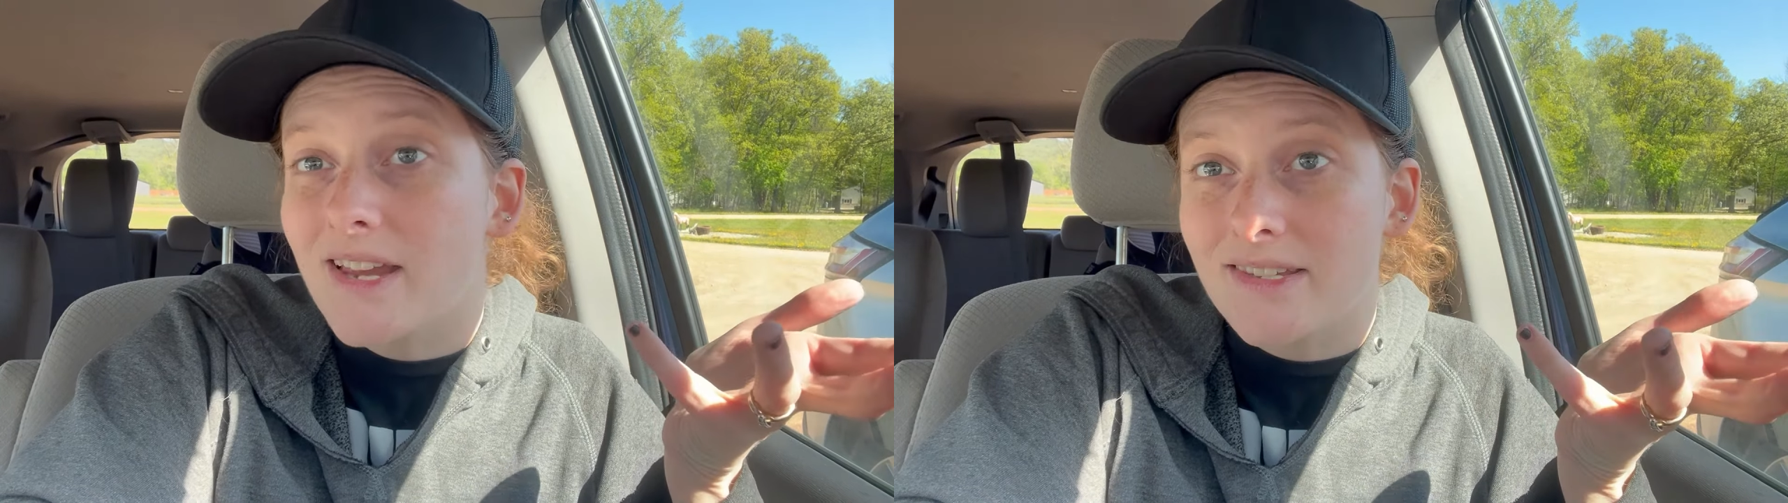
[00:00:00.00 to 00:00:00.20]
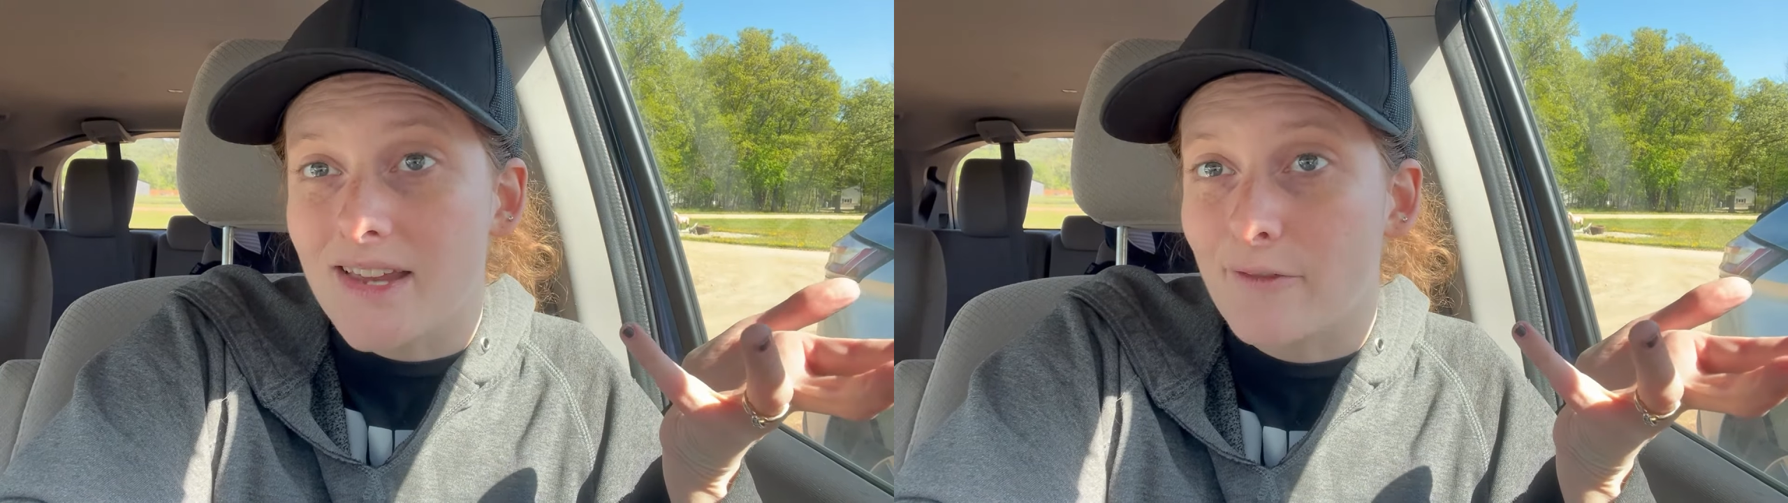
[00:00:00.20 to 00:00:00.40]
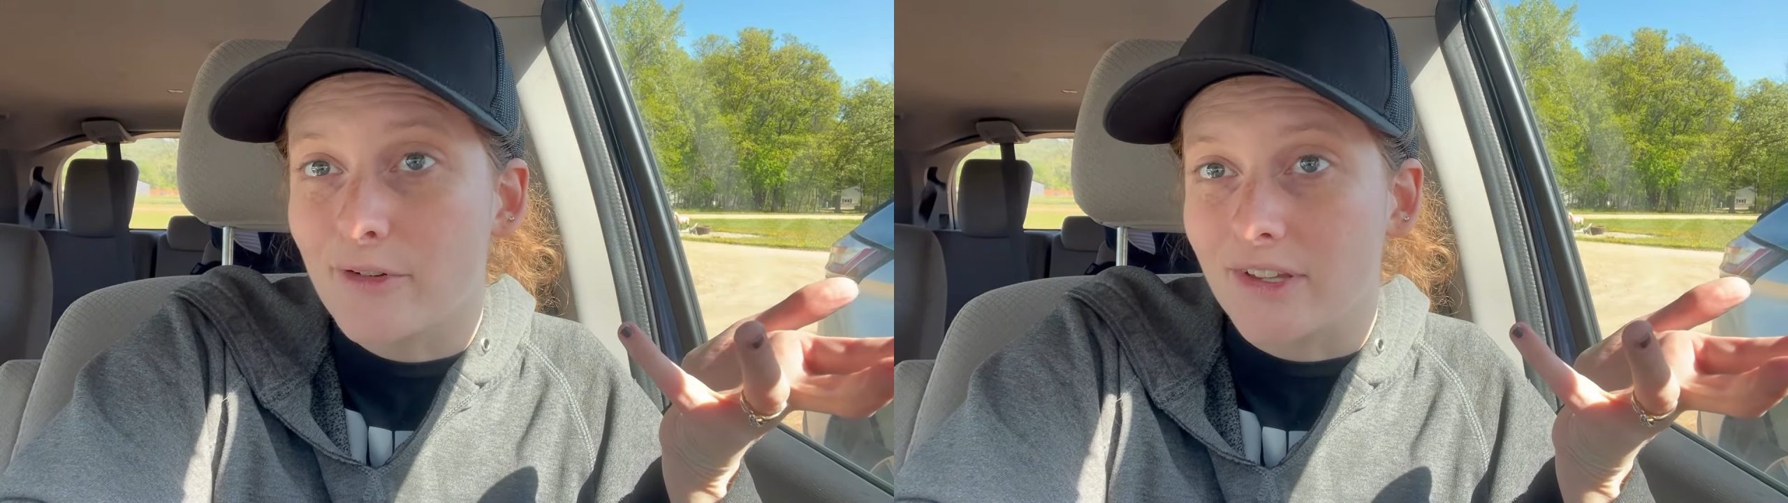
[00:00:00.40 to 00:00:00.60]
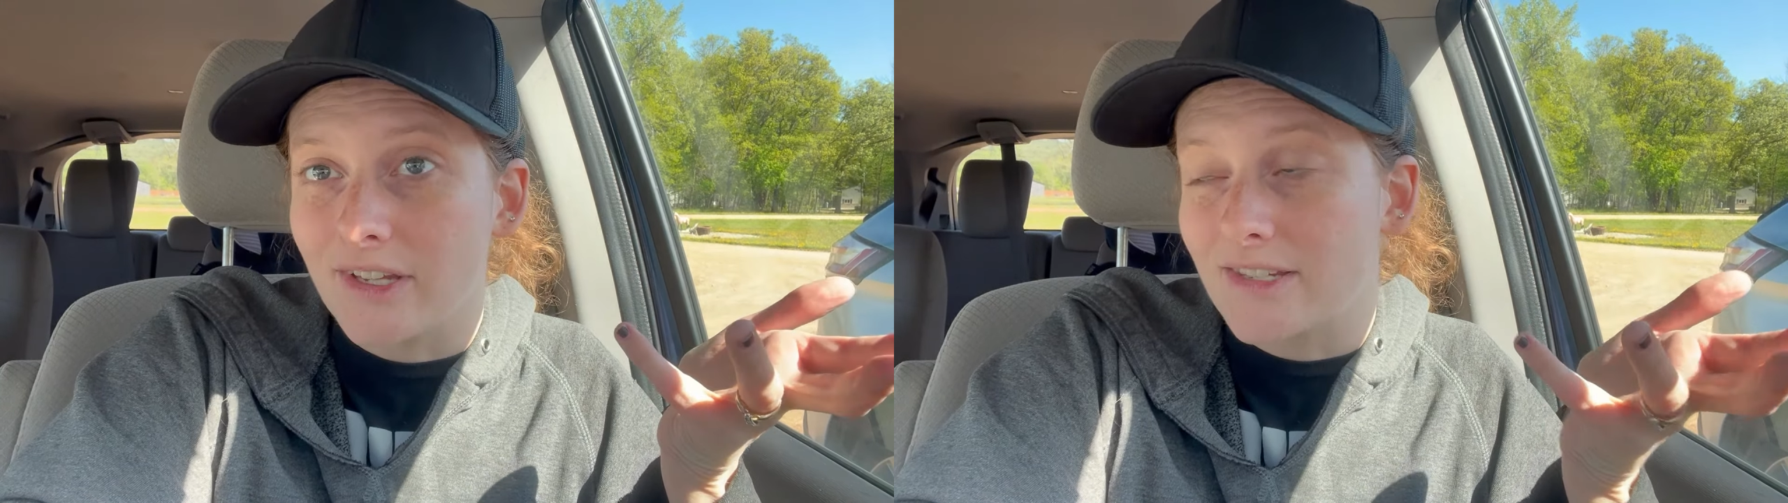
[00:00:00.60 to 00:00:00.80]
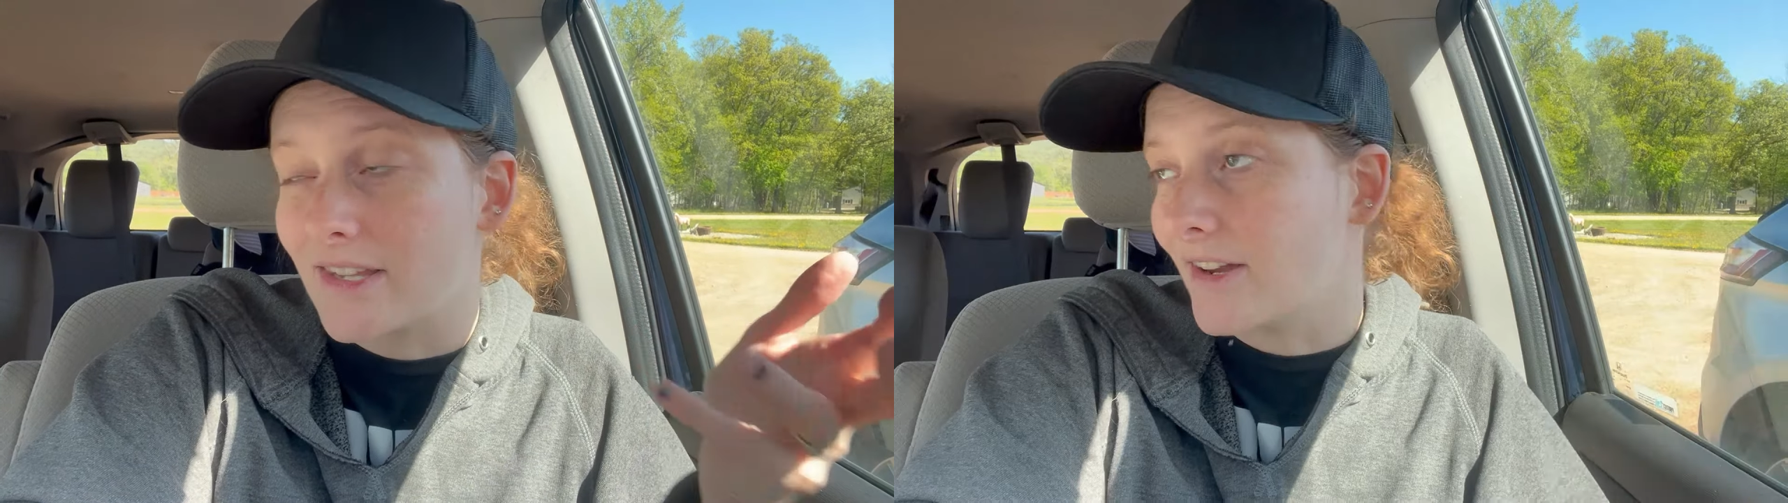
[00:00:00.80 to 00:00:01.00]
not
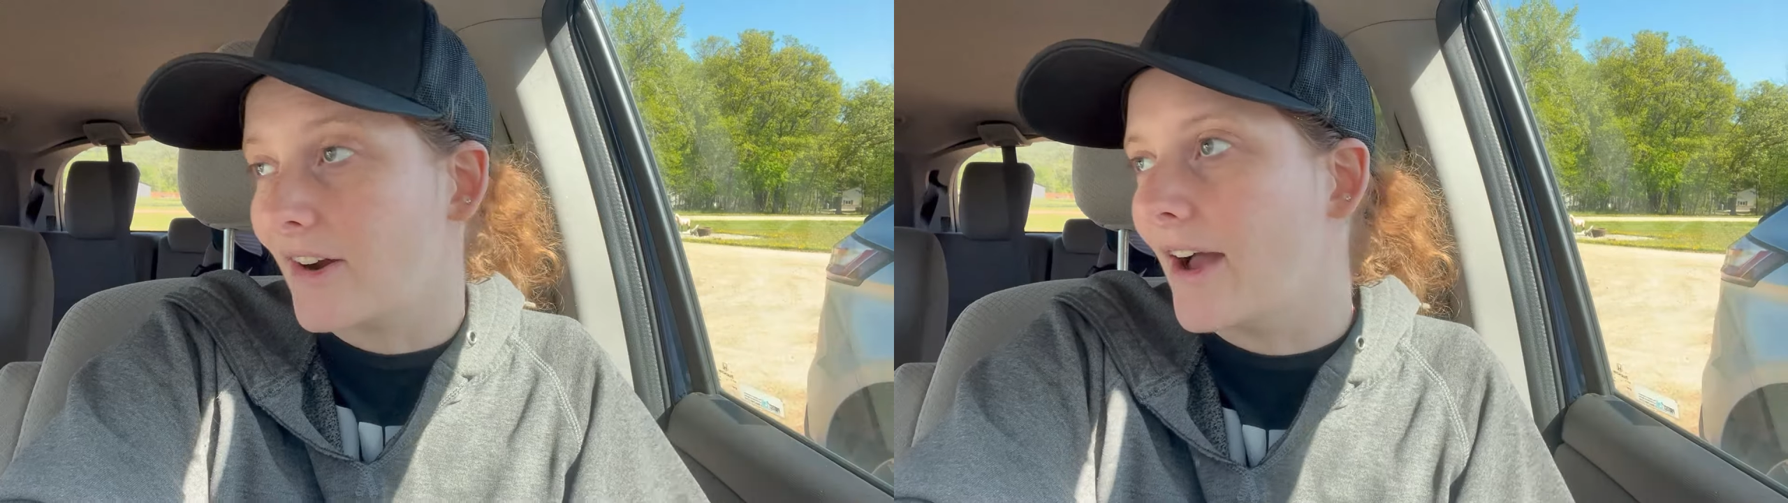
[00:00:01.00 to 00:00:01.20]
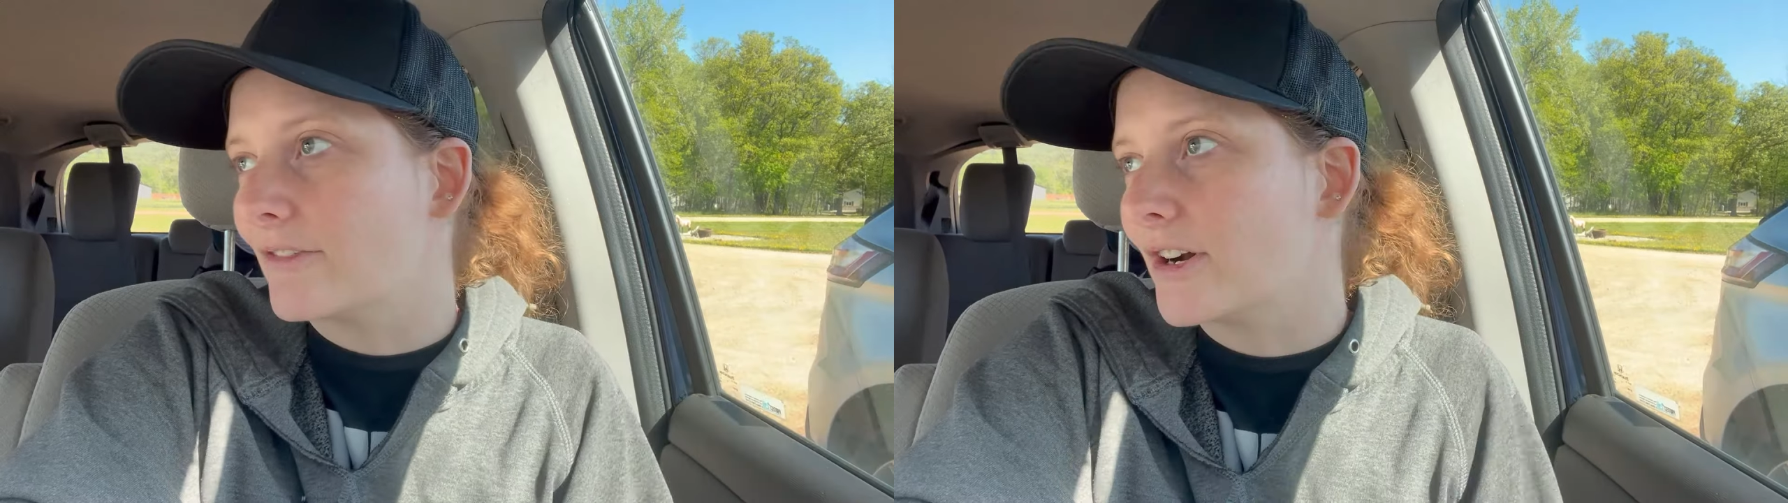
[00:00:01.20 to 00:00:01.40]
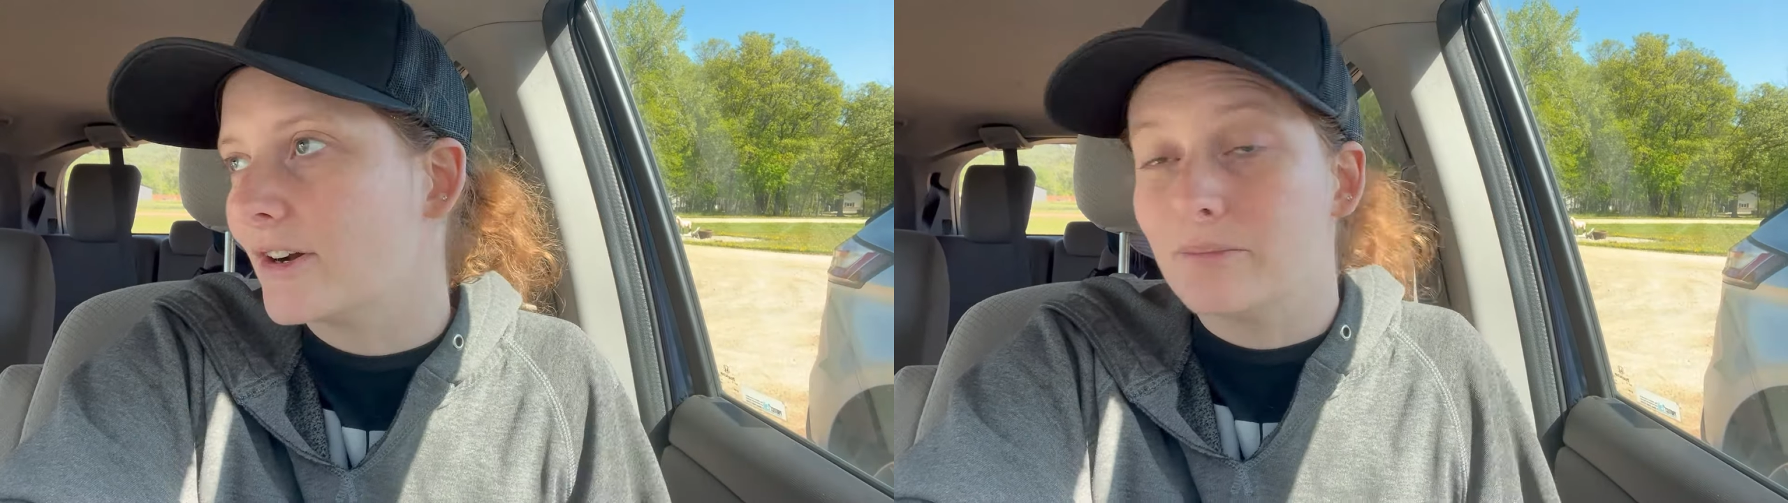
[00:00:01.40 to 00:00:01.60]
Sophocles that they're after.